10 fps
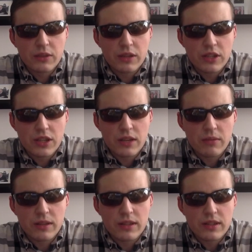Quinchi,
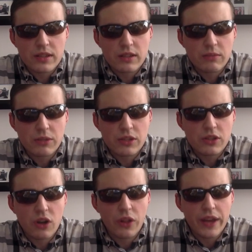which is
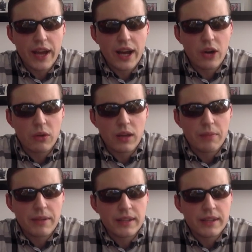called the Owl,